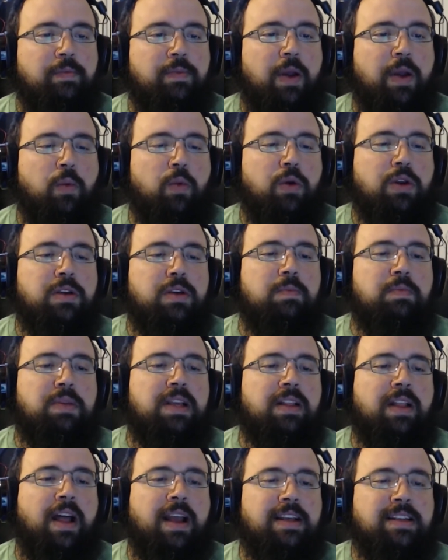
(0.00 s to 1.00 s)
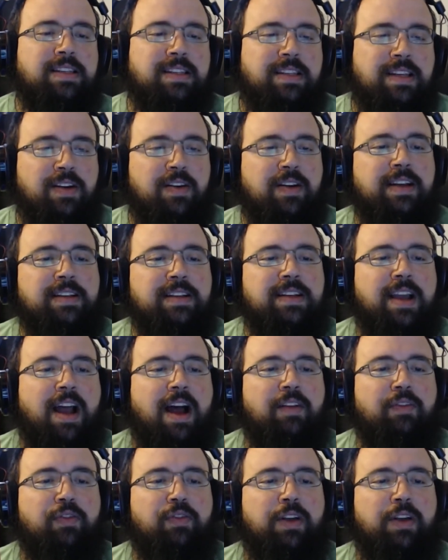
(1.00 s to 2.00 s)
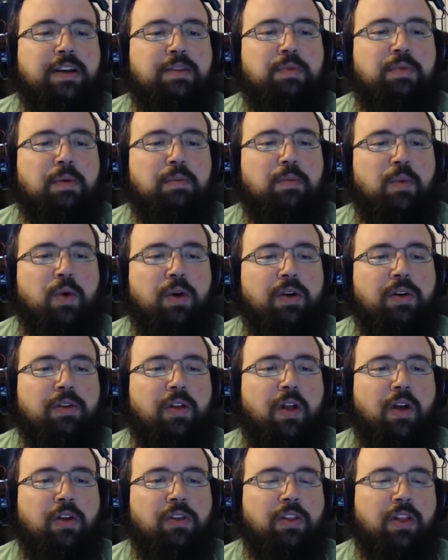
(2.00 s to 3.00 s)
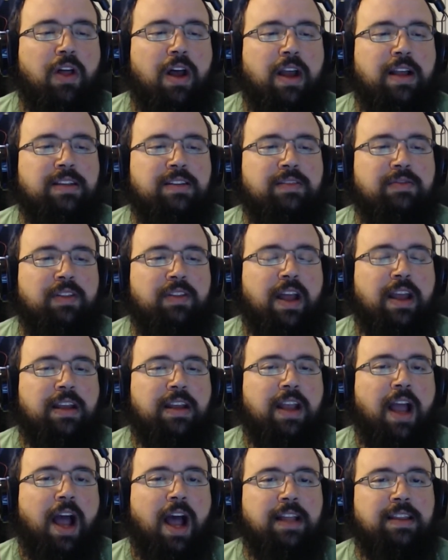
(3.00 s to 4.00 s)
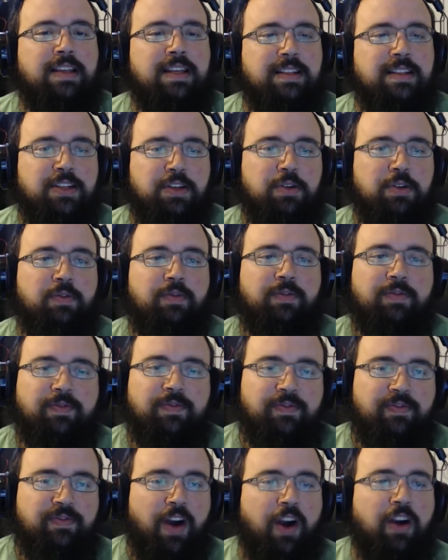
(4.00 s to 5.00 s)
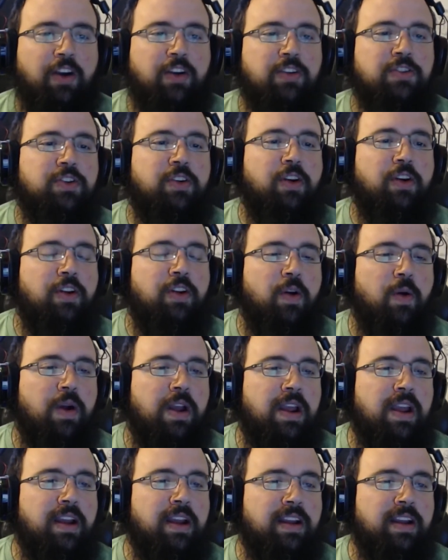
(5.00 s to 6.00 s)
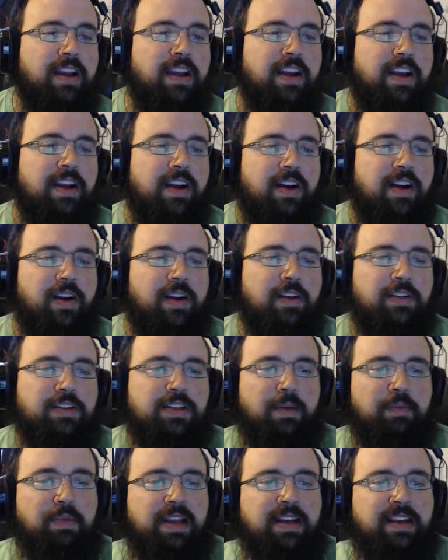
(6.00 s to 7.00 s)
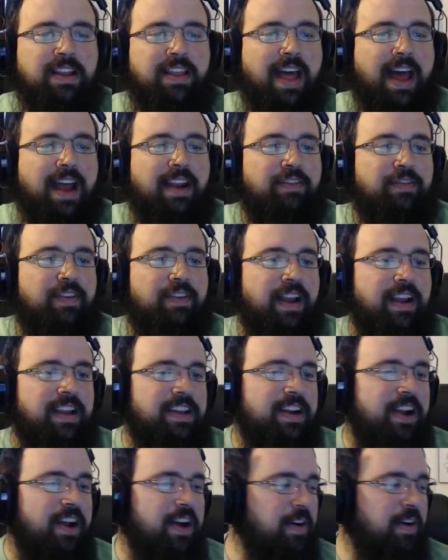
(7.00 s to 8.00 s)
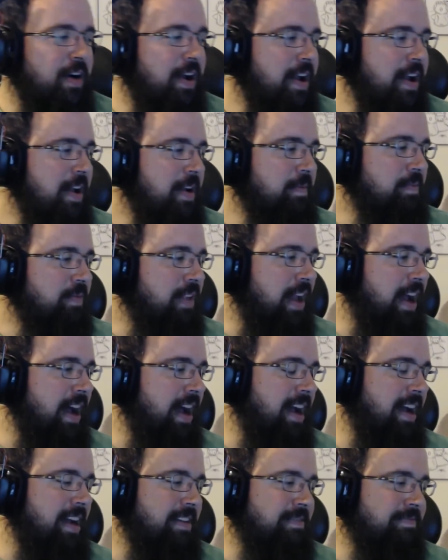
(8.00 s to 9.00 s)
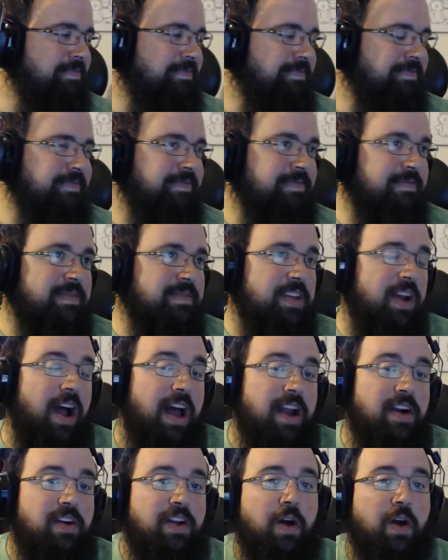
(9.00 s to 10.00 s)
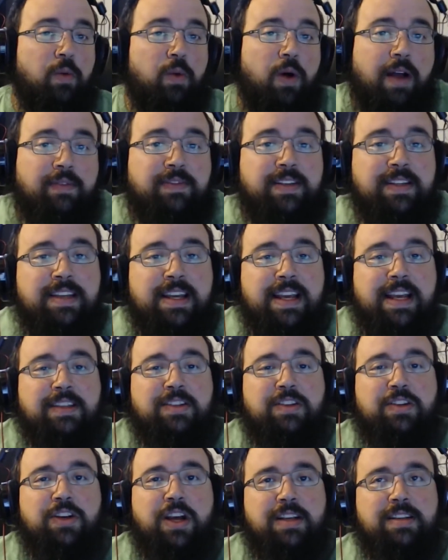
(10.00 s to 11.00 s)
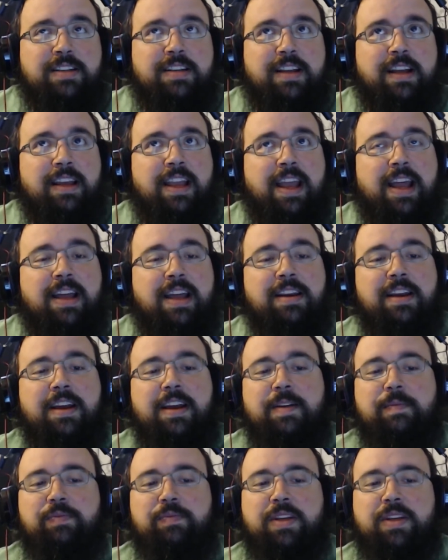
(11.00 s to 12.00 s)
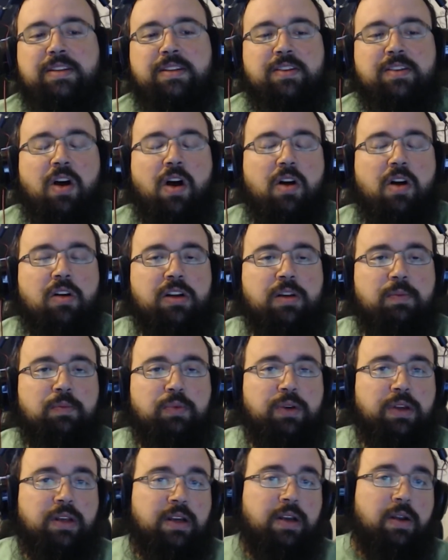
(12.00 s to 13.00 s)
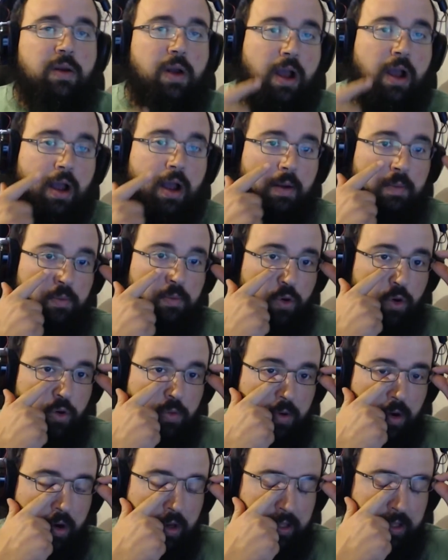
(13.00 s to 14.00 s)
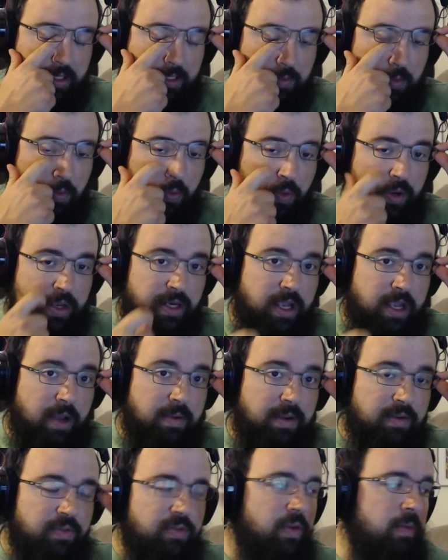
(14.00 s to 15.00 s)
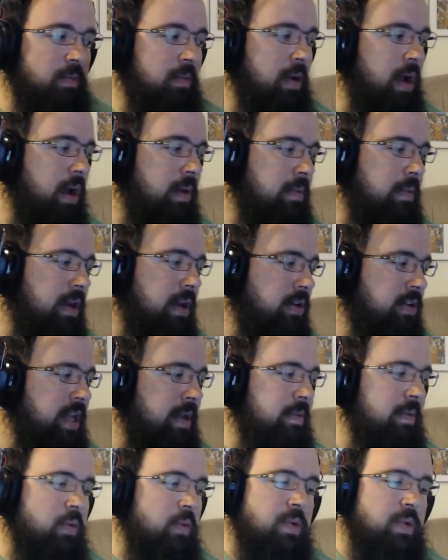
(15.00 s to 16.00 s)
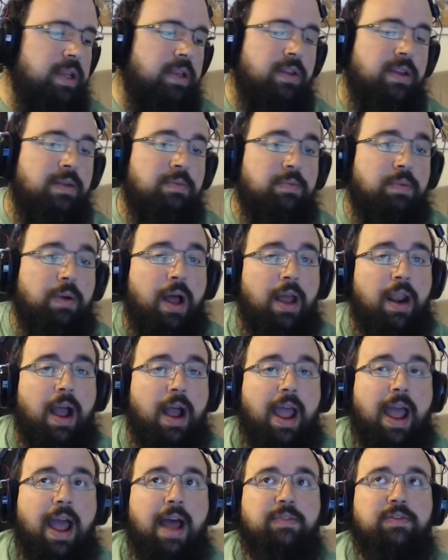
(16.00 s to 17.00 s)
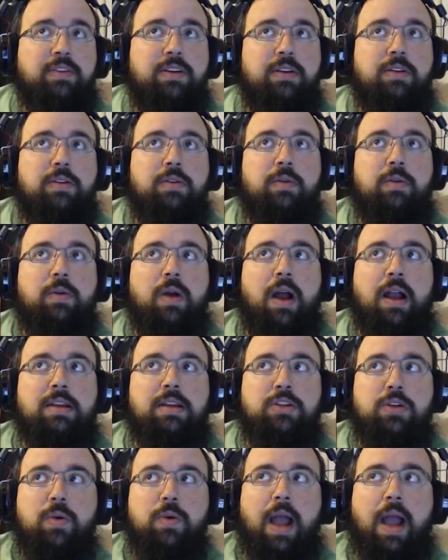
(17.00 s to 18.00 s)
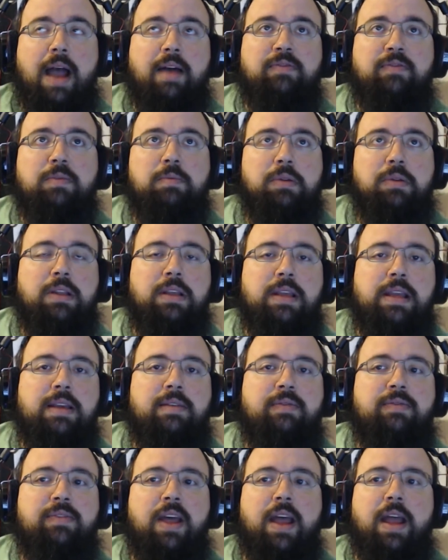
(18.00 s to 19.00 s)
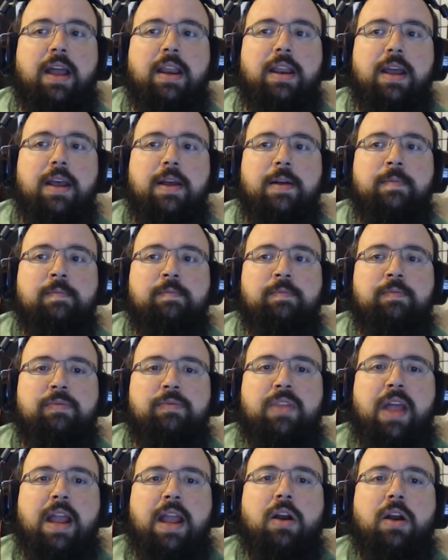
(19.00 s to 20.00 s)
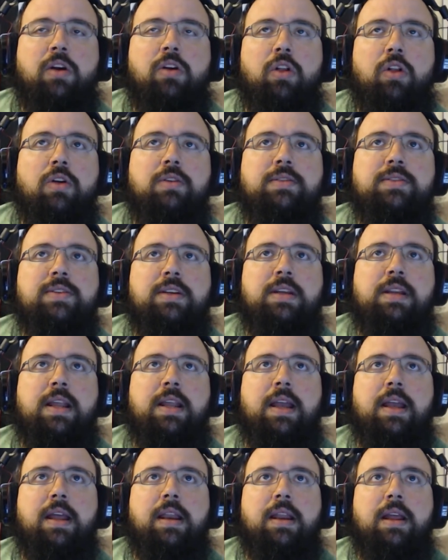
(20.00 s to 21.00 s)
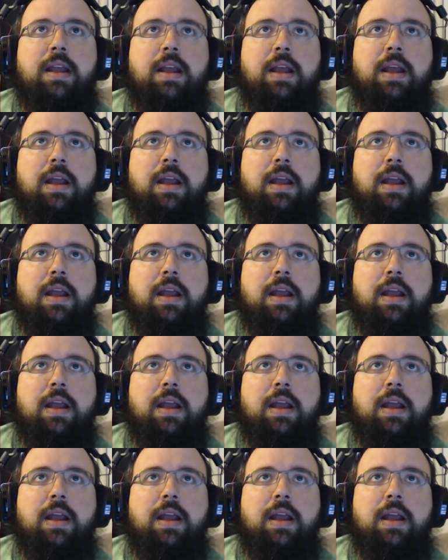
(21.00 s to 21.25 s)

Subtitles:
that wouldn't be like serious conflict, but more along the lines of like, God, these two fuckers are annoying, or something to that effect, So I don't know. We'll have to see. It's just, again, this is all complete rumor at this point, coming from Entertainment Weekly. But I do have to believe that they are closely knit